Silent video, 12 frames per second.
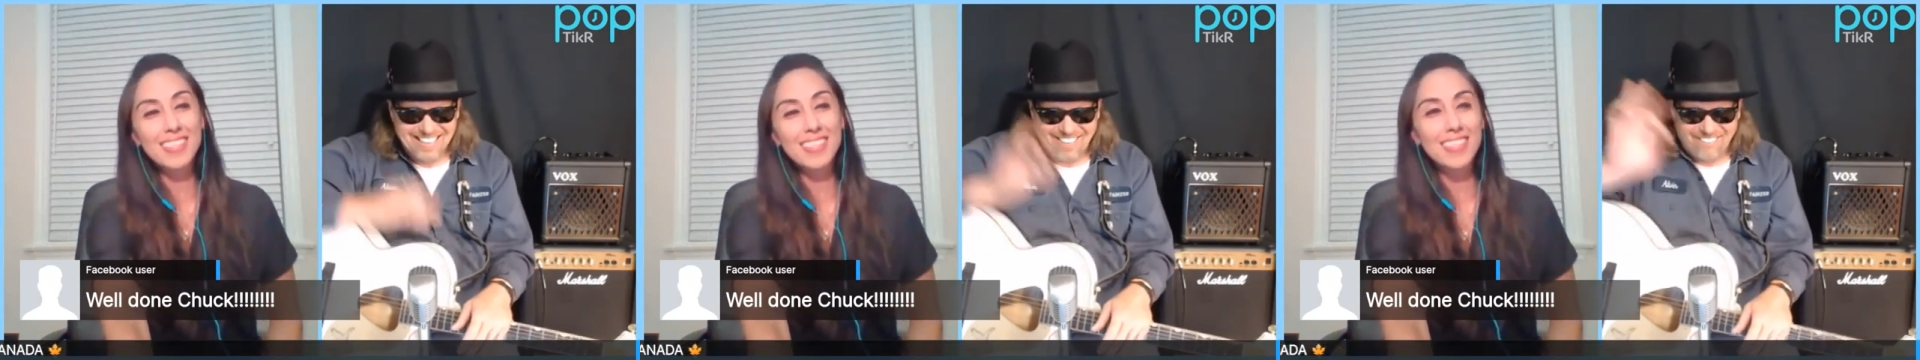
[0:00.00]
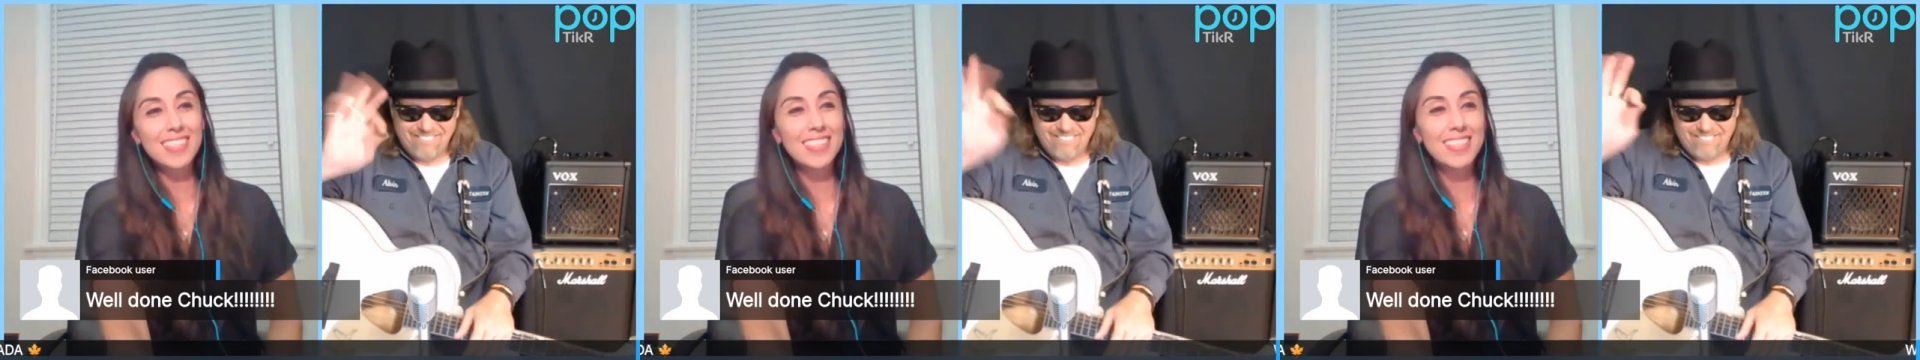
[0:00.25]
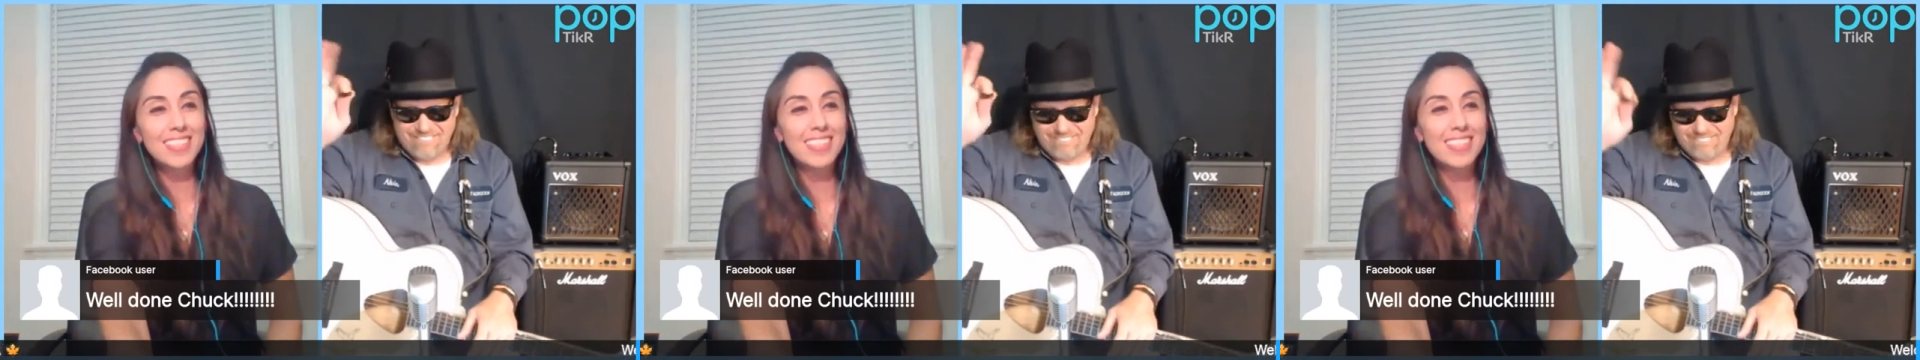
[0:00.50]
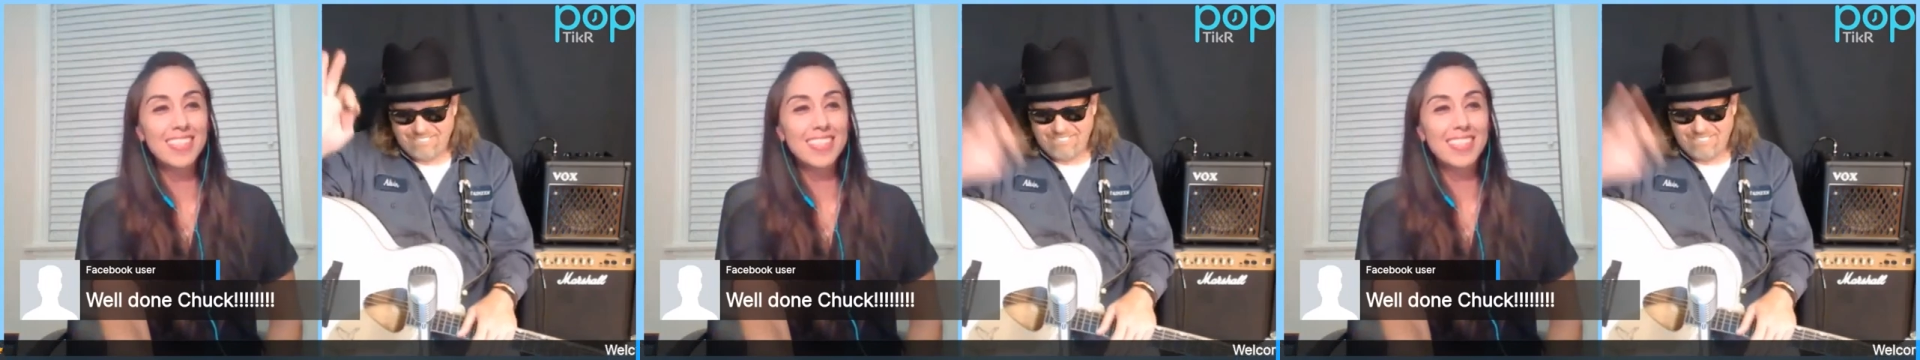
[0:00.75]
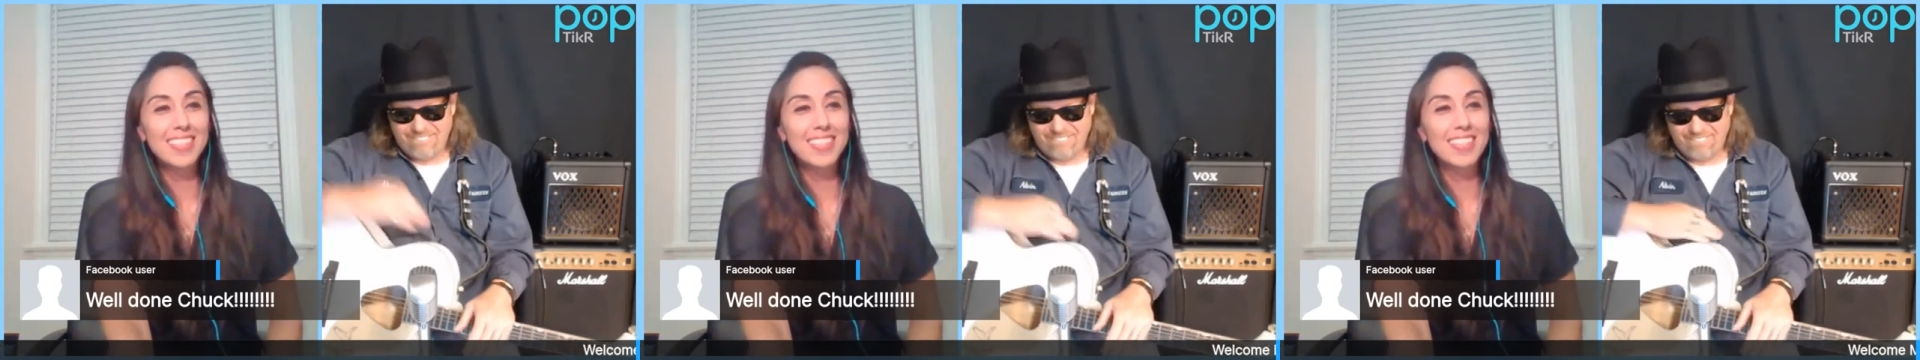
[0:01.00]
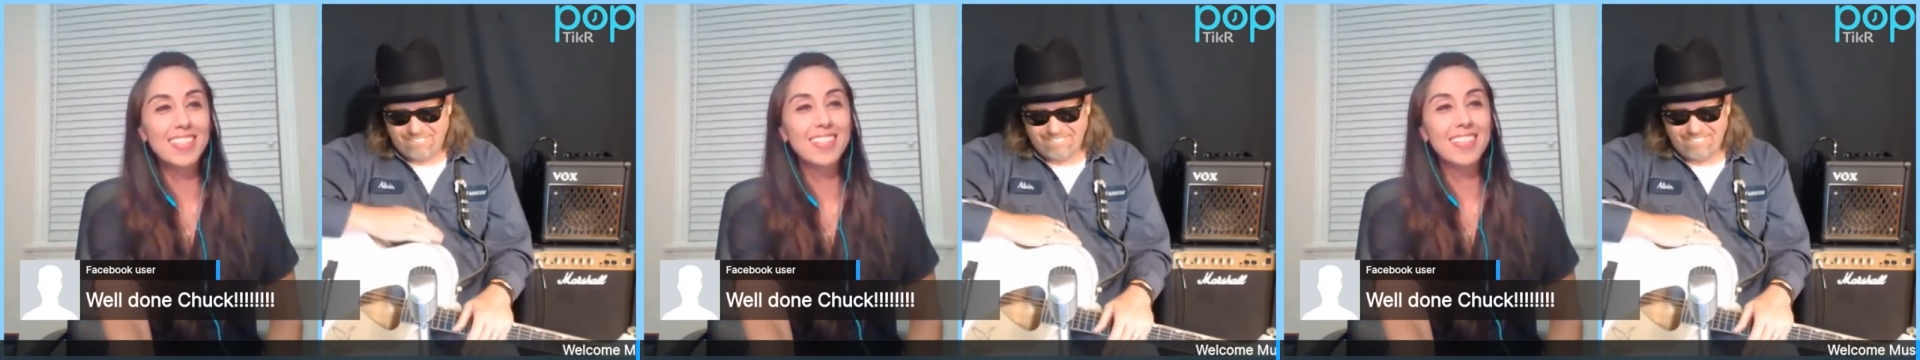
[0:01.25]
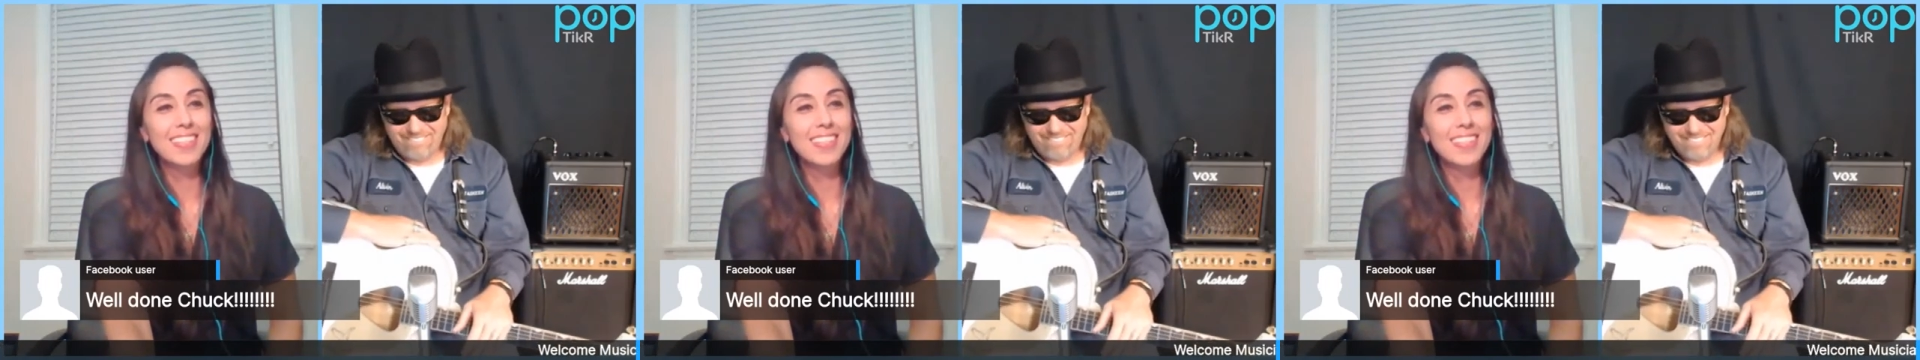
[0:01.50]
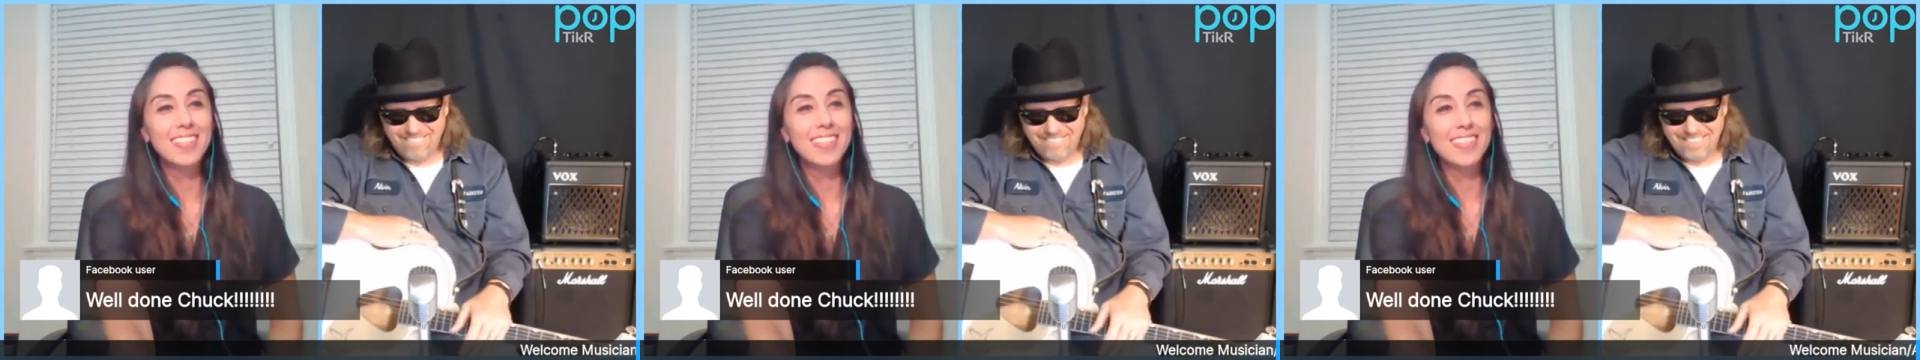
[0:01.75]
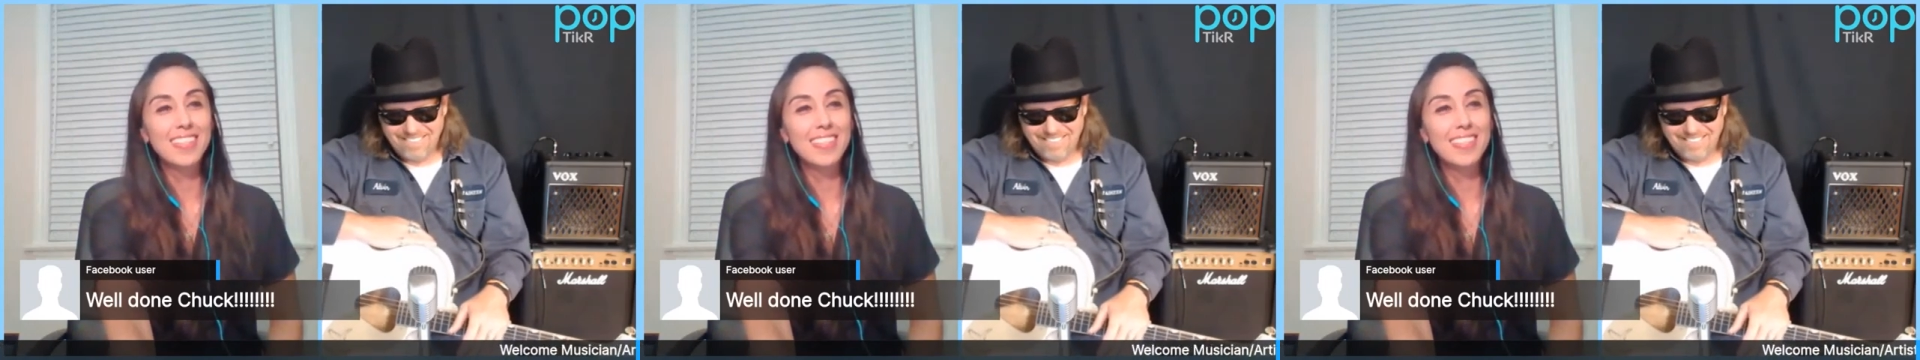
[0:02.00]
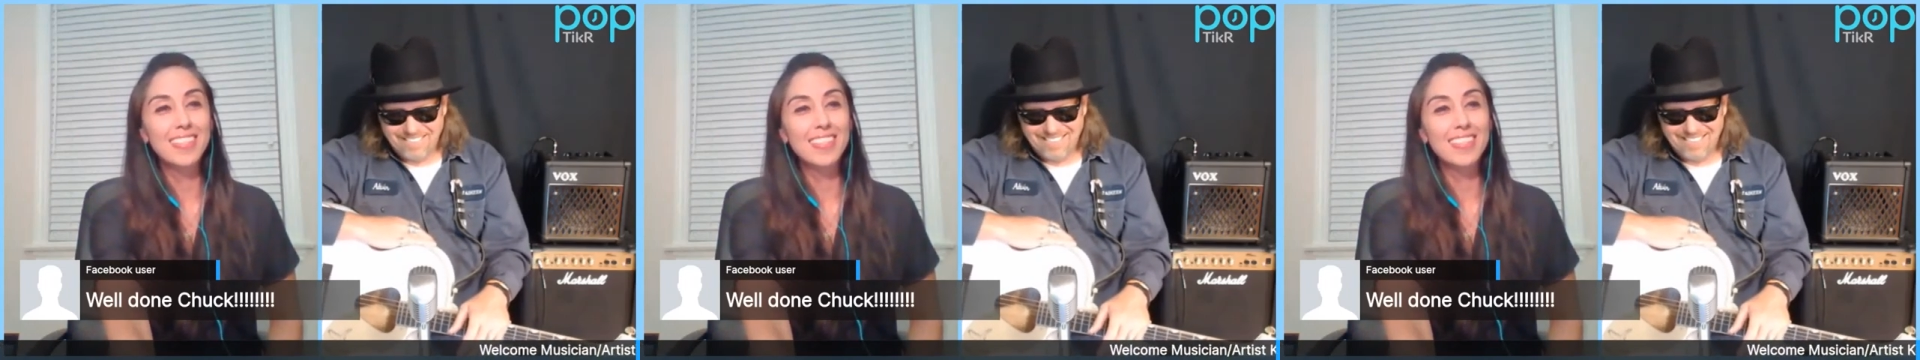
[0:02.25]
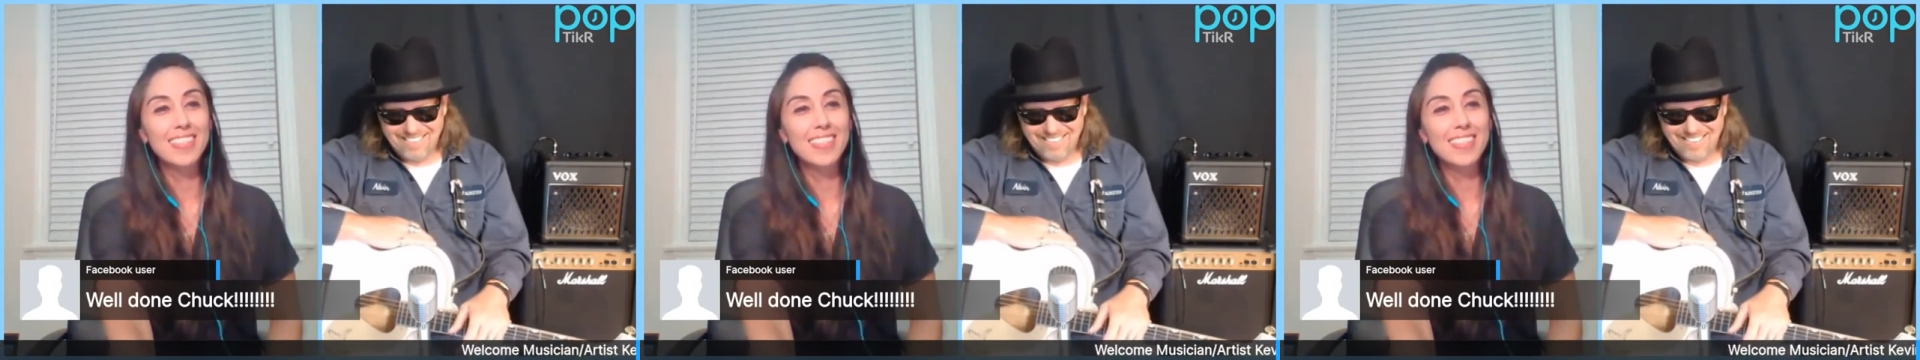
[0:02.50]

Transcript: (silence)